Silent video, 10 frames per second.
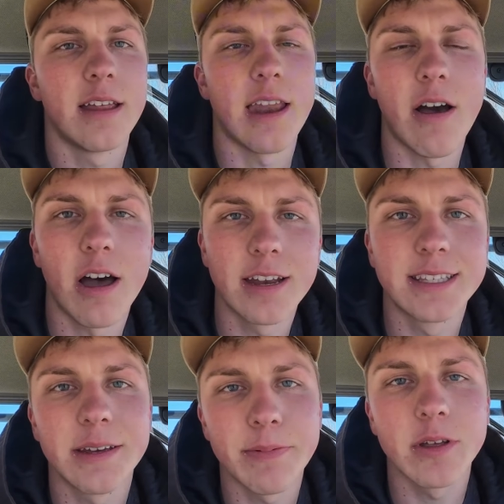Now on a
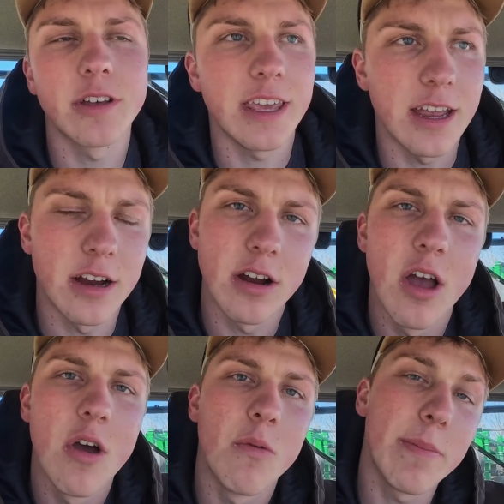typical year,
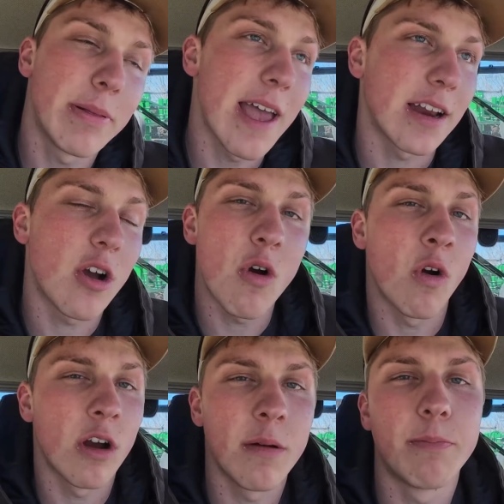we plant
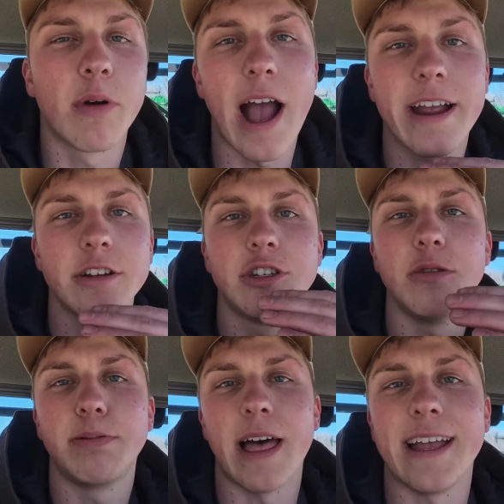corn prior to
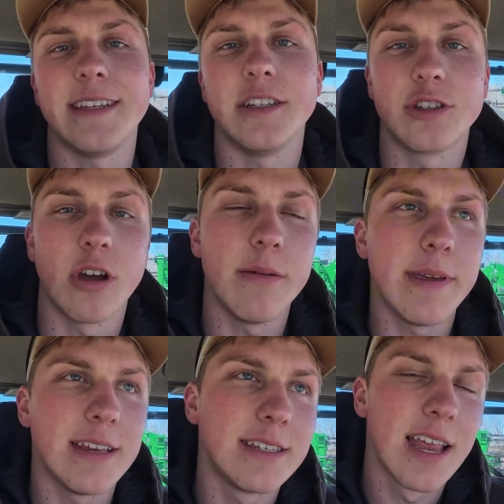planting
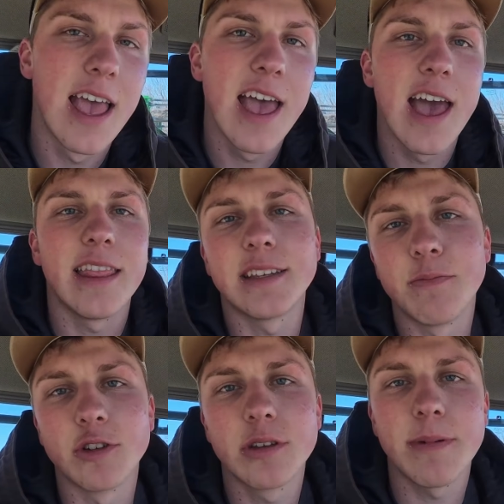soybeans, and that's
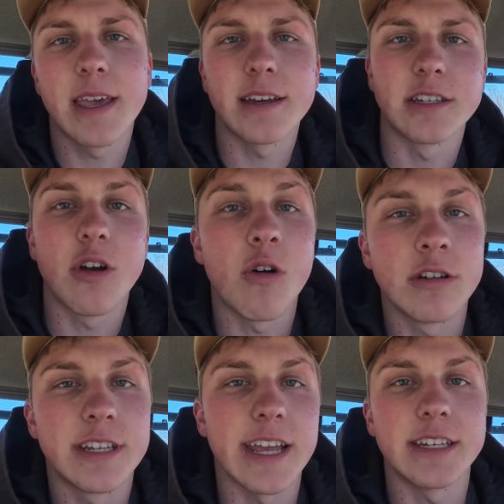mostly because
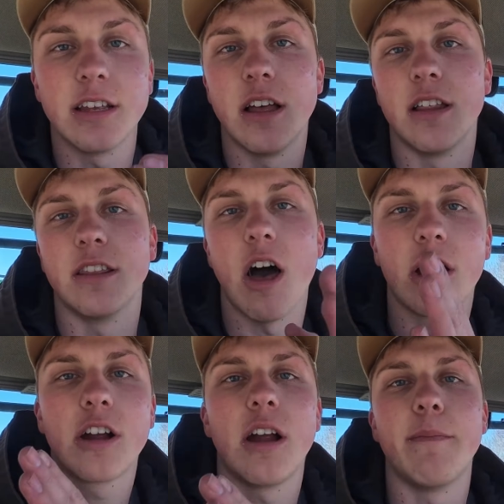corn takes
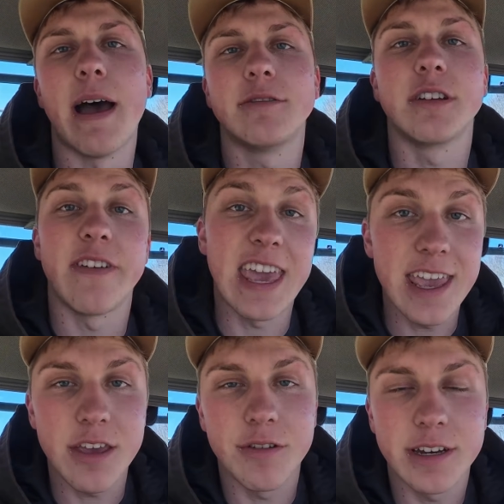longer amount of
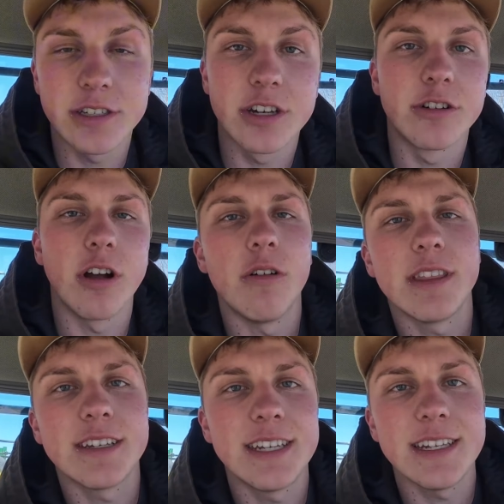heat units to grow
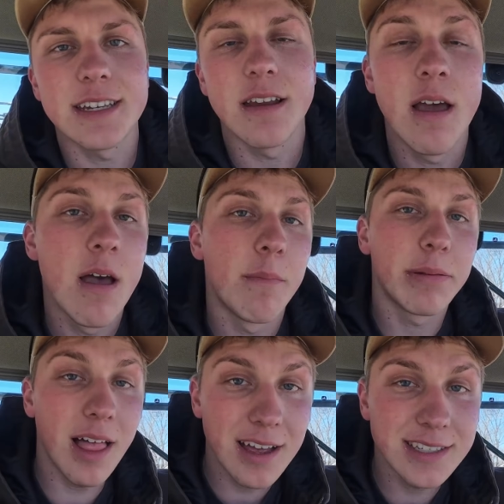in the season.
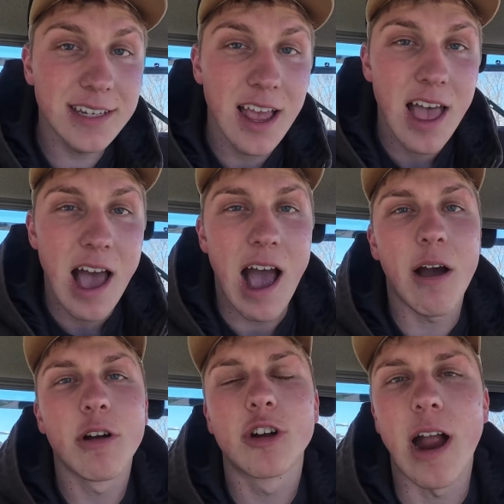Plus,
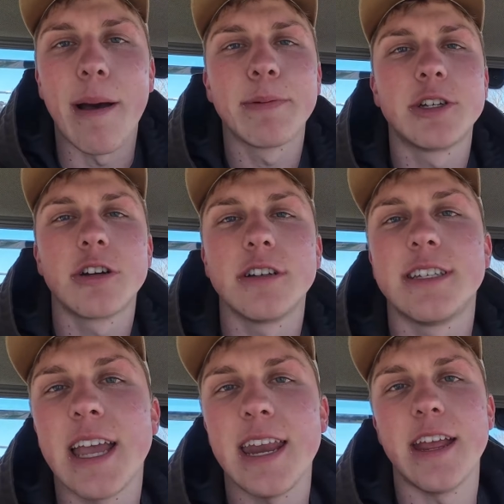our crop insurance
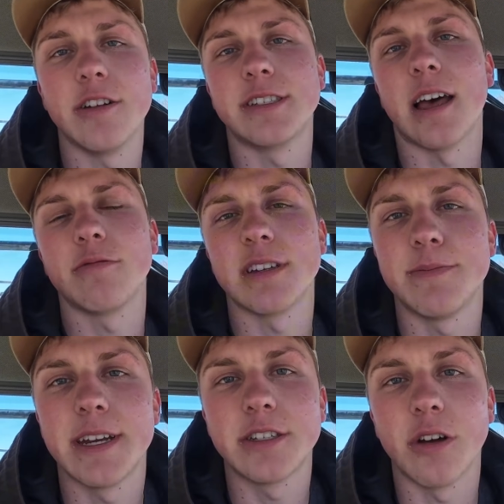date here in southwest
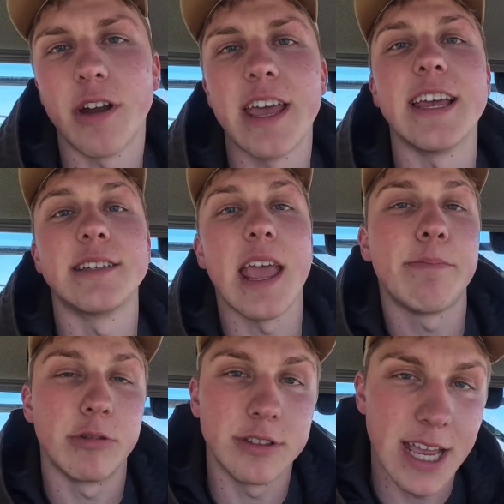Minnesota is
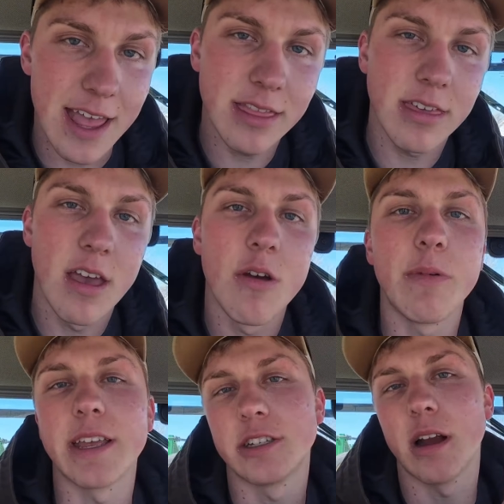April 10th.
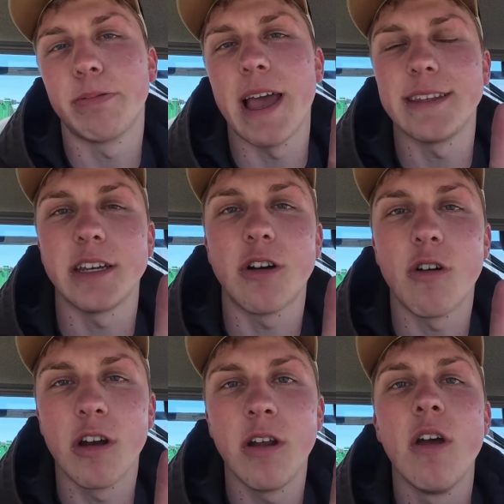We can start planting
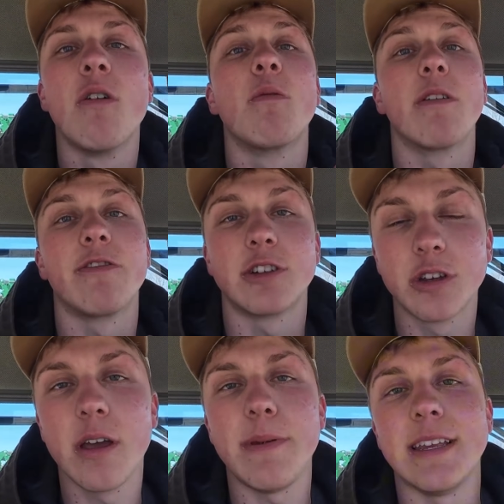corn, where for
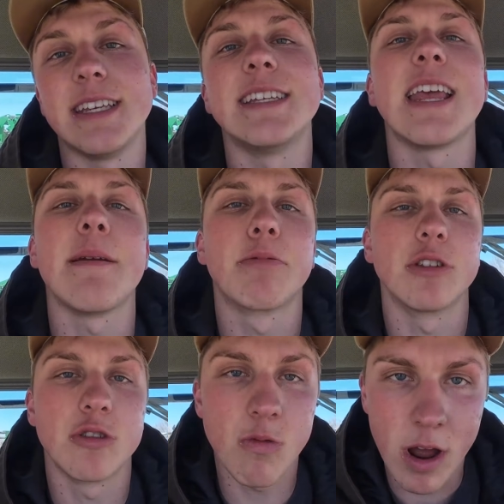soybeans, it's April
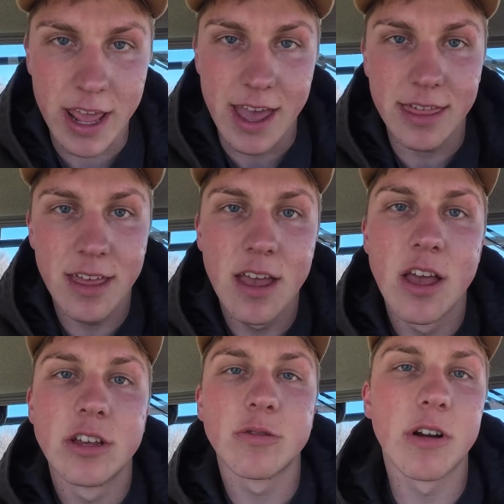20th.
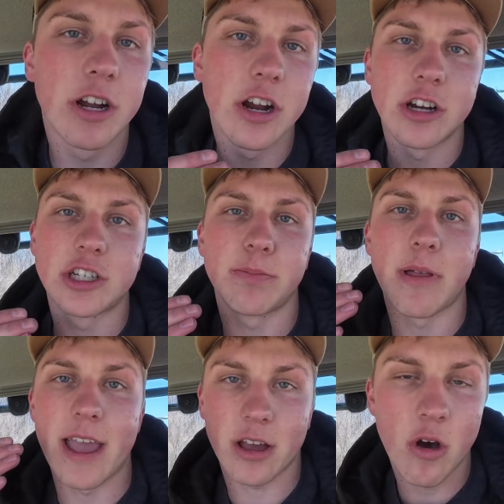So we're encouraged to
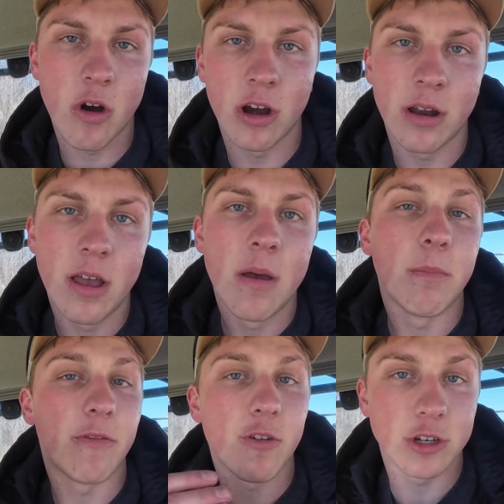plant corn
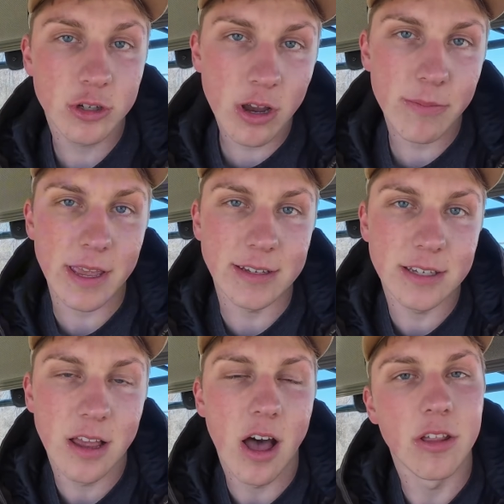before
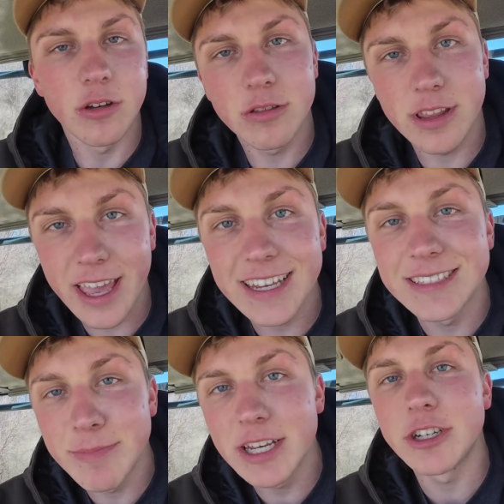soybeans, although, like I
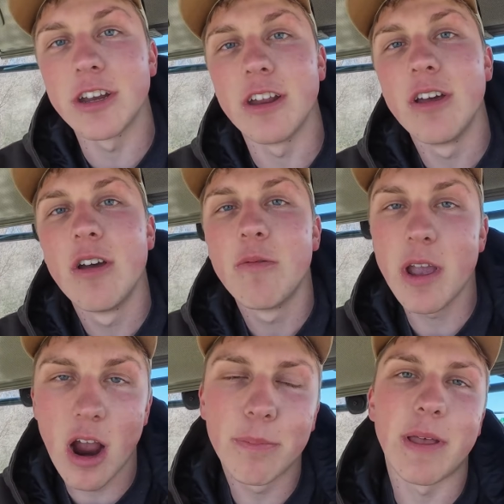mentioned,
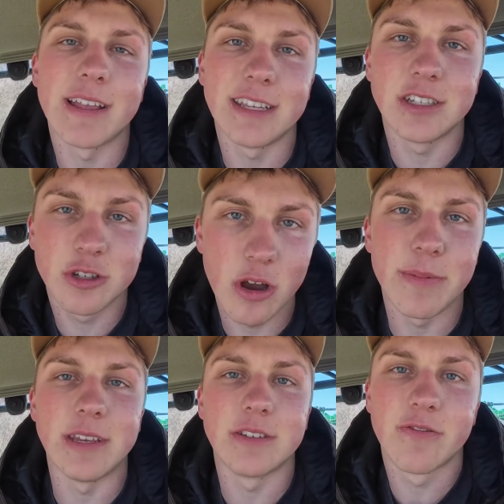we are planting
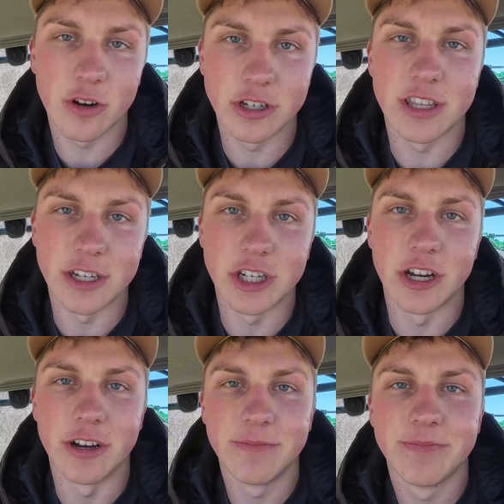soybeans first this
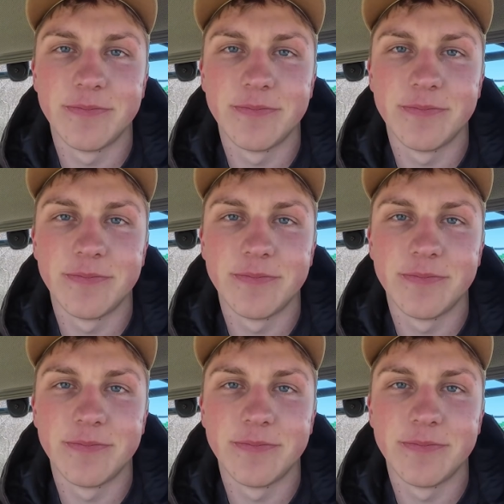year.